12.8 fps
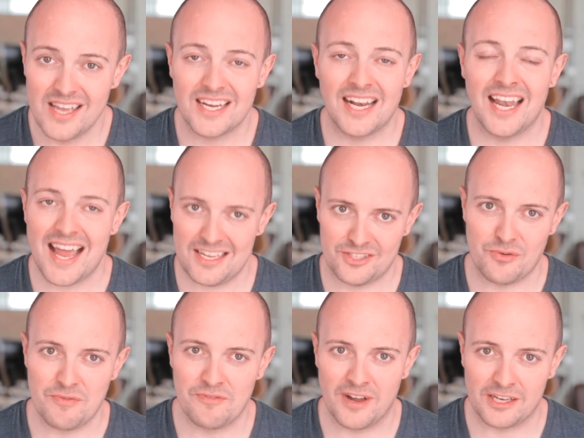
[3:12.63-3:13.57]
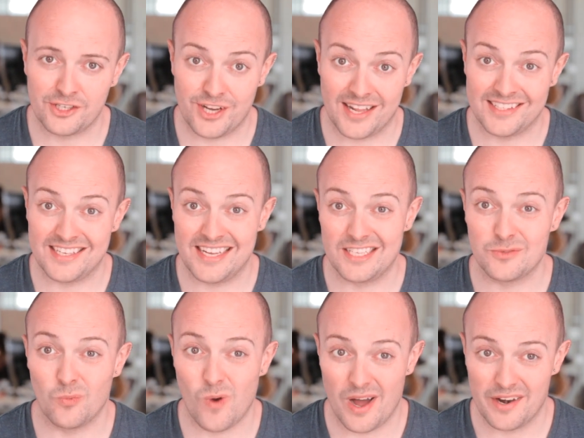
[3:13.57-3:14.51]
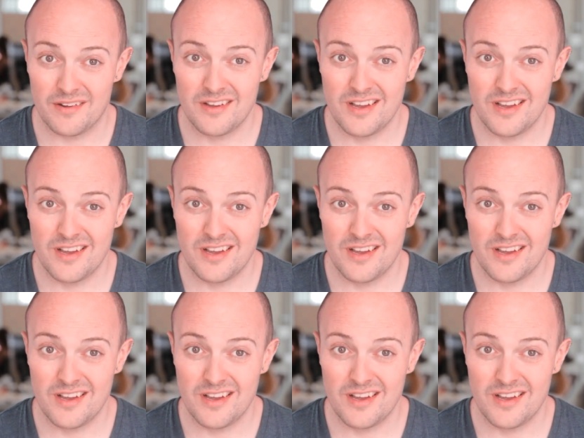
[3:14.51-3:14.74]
Classroom functionality is one.